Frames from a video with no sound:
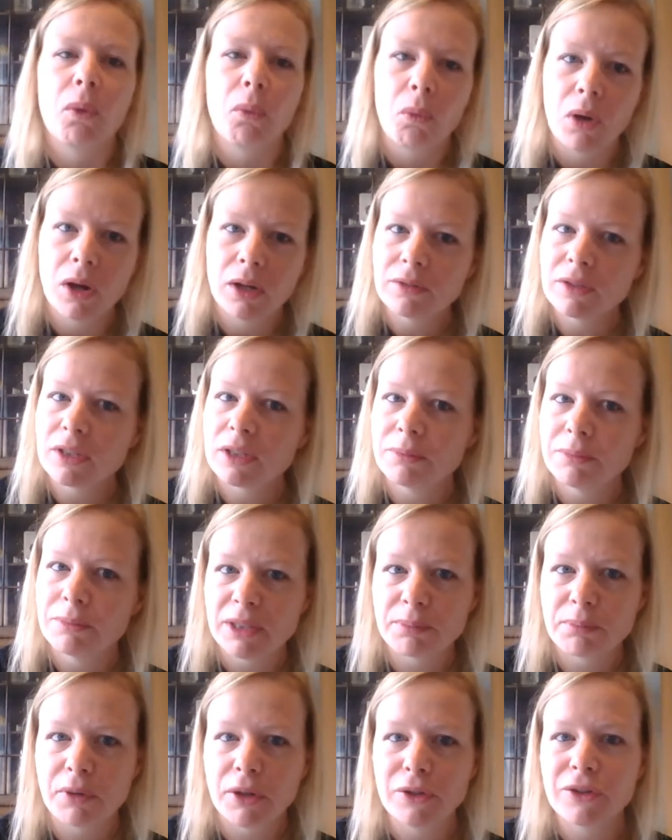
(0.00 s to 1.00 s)
Whilst Miss
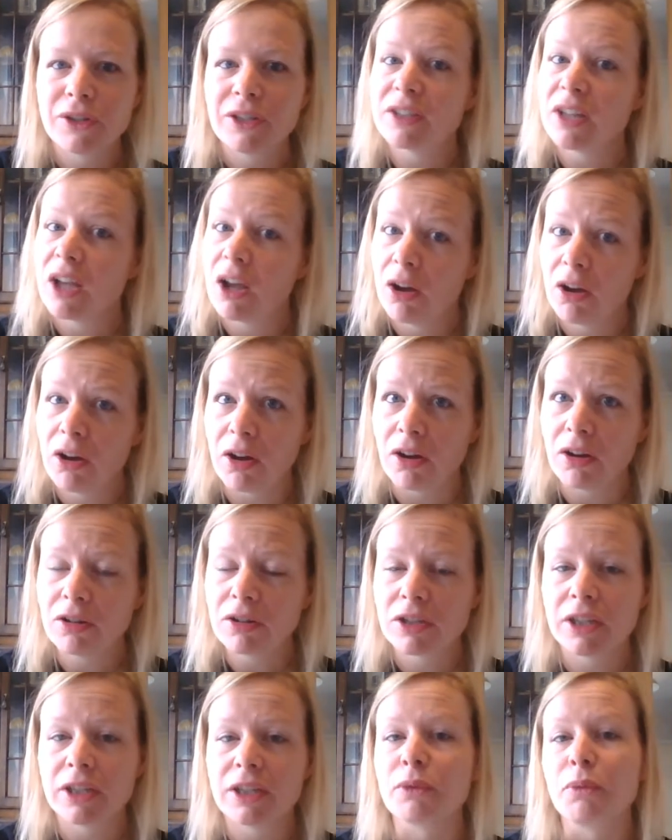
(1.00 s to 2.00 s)
Brodie's
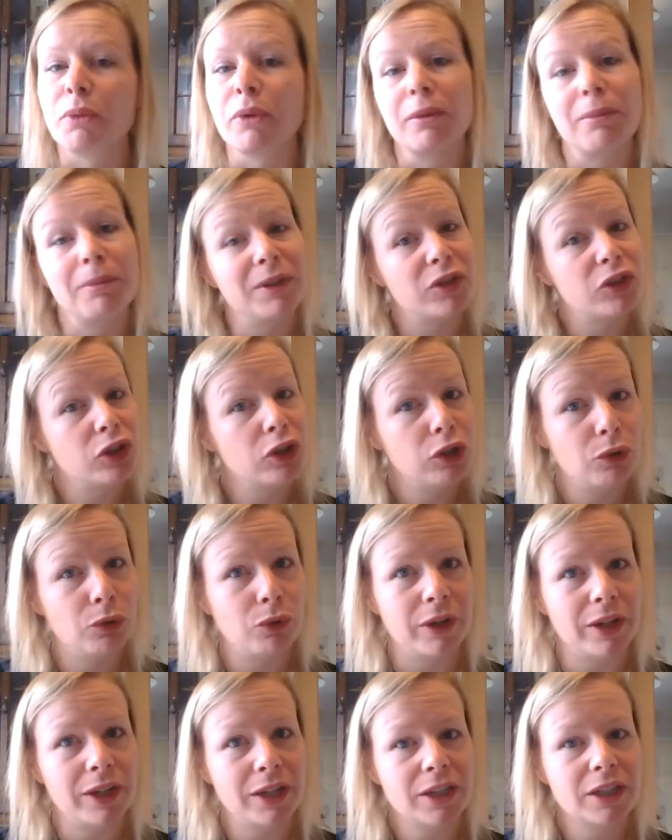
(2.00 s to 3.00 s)
heart is with Mr.
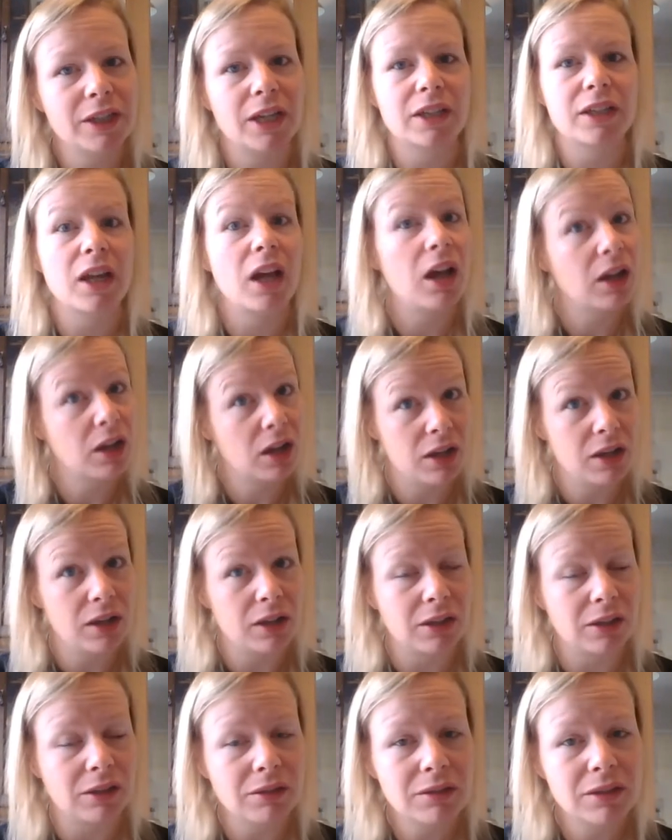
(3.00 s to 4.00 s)
Lloyd and her
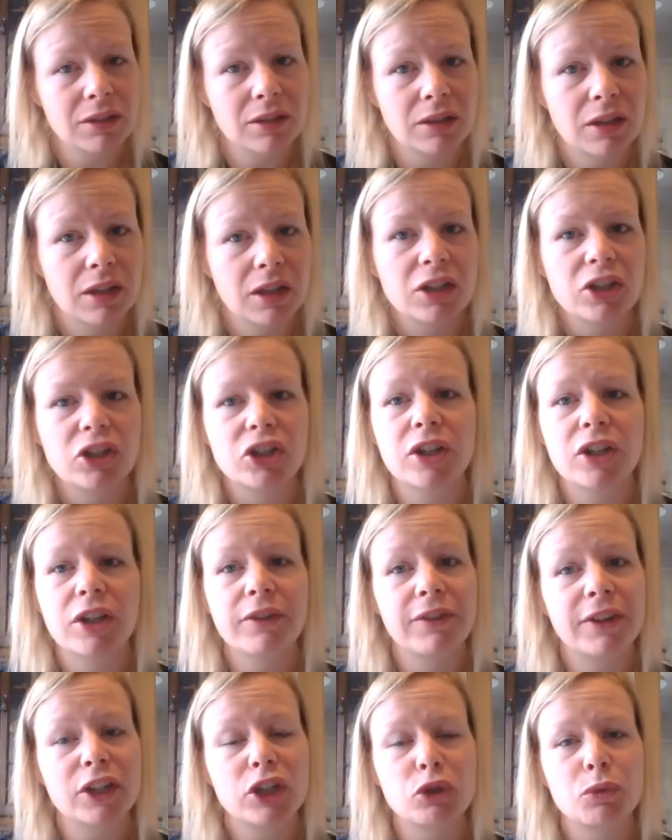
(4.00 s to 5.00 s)
girls, she
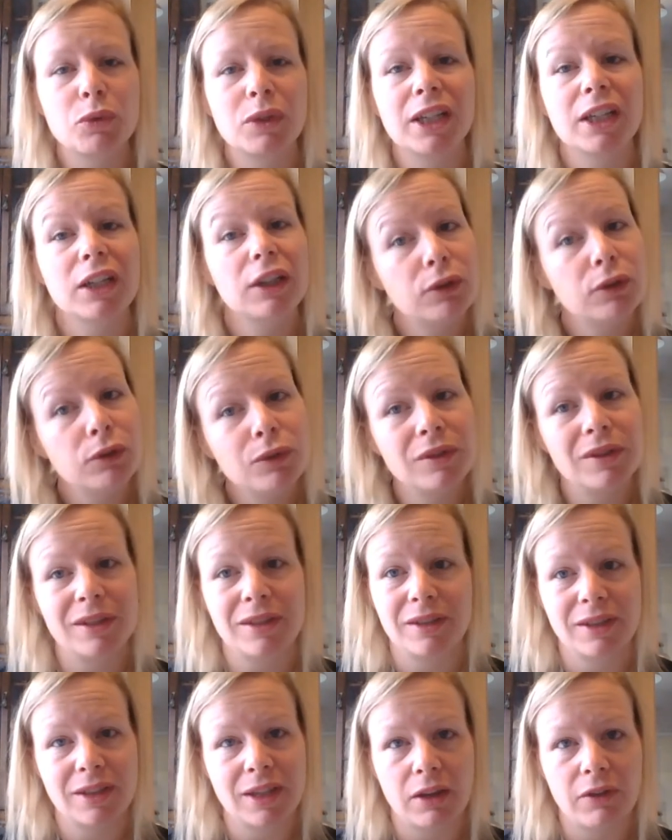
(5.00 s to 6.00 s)
eventually
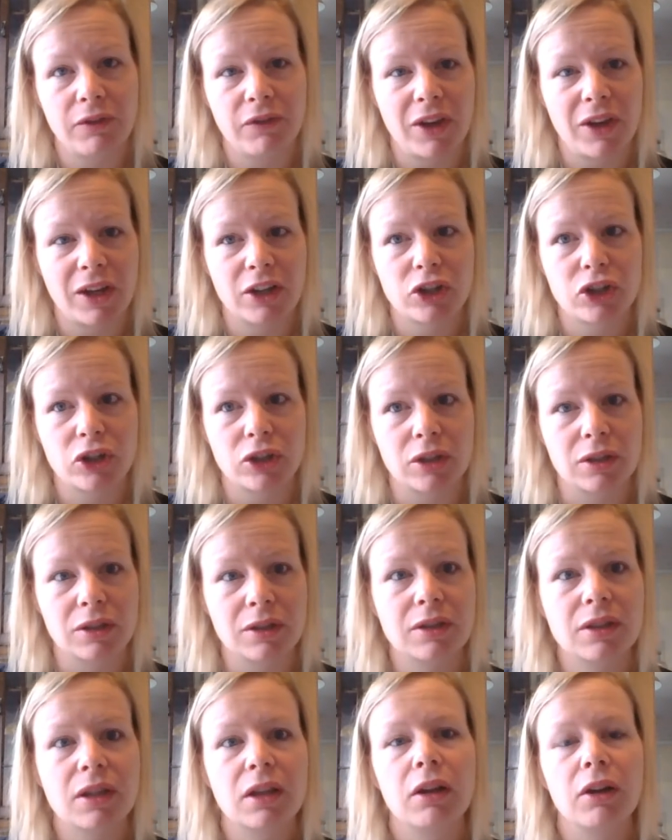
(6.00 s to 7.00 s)
loses the
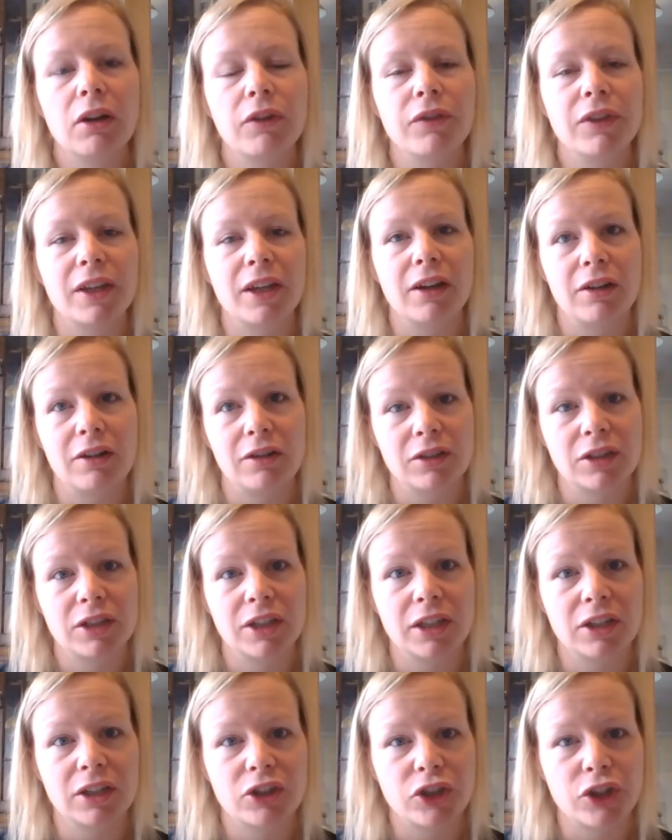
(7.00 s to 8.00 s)
affections of the art
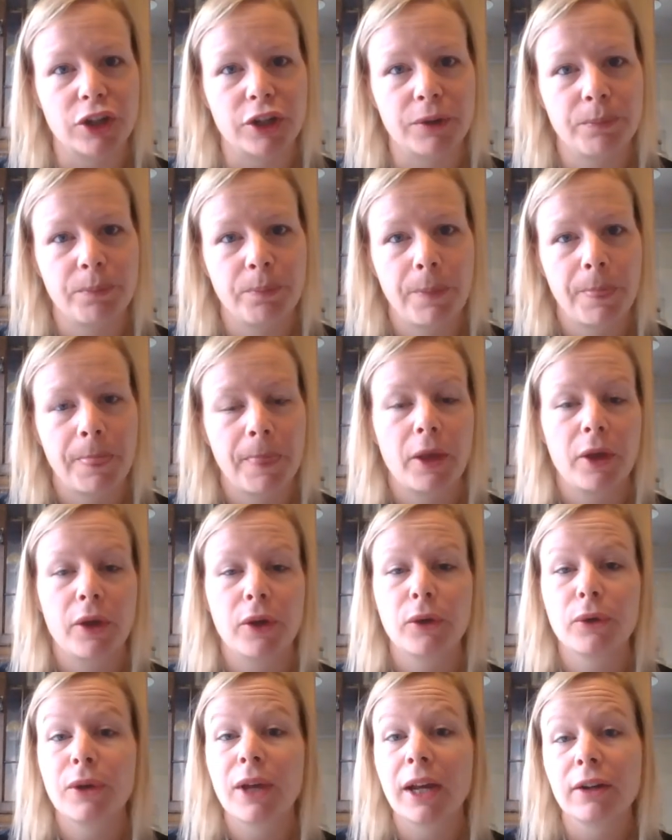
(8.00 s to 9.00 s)
teacher,
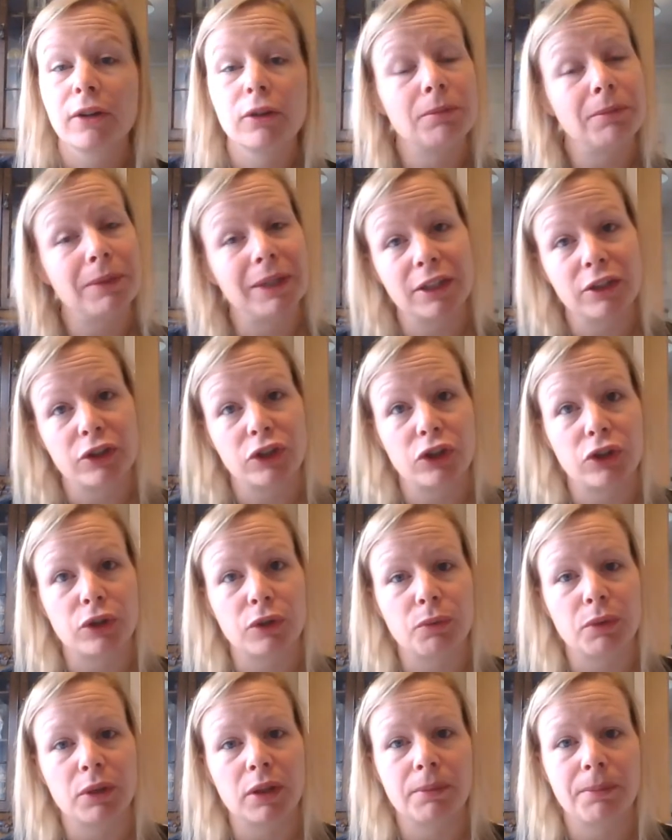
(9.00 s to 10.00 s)
who cannot make do
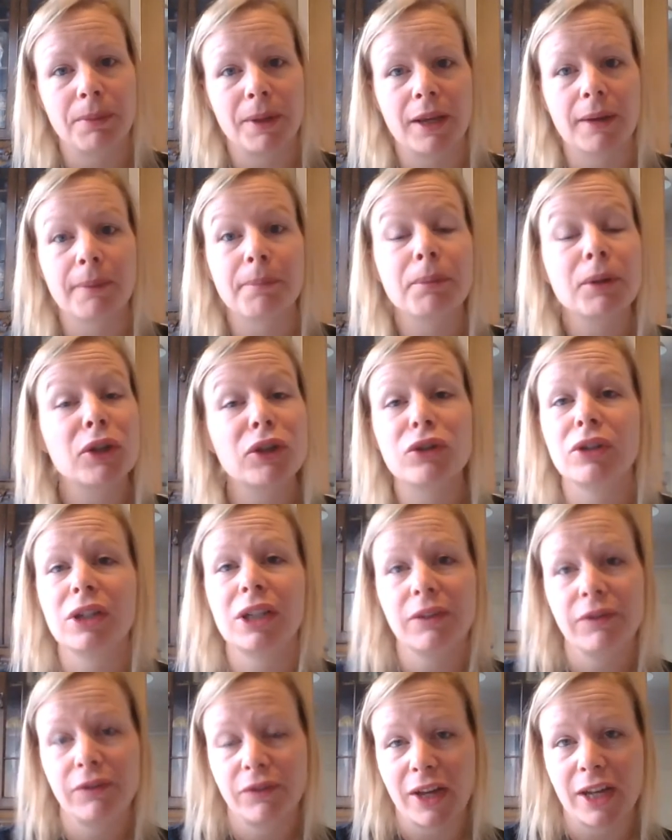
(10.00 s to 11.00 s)
with being
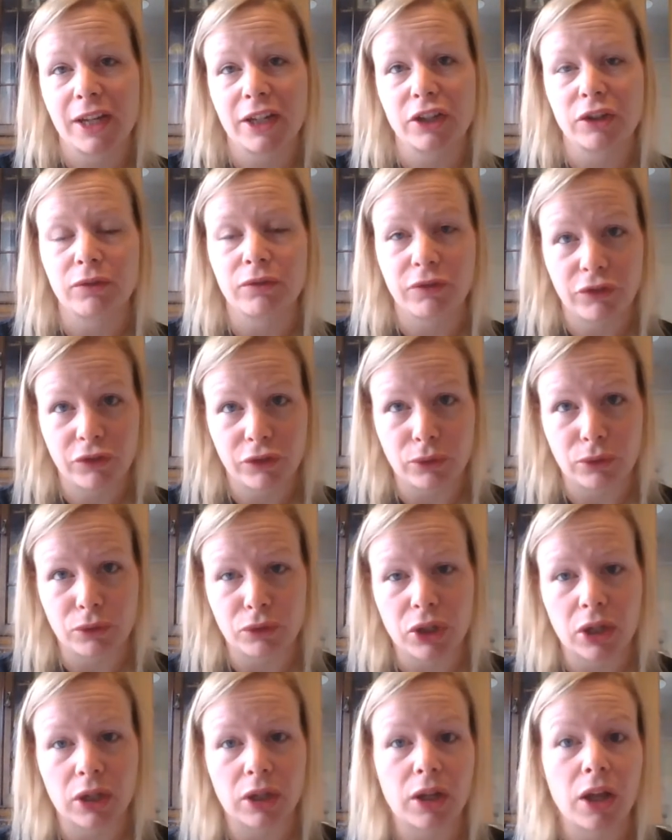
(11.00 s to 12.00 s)
purely fed on
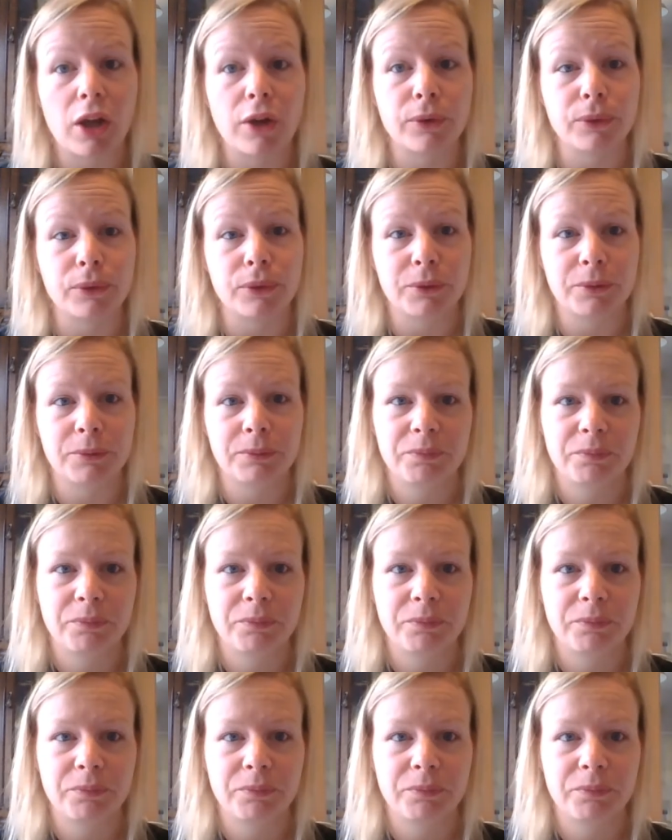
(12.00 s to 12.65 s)
food alone.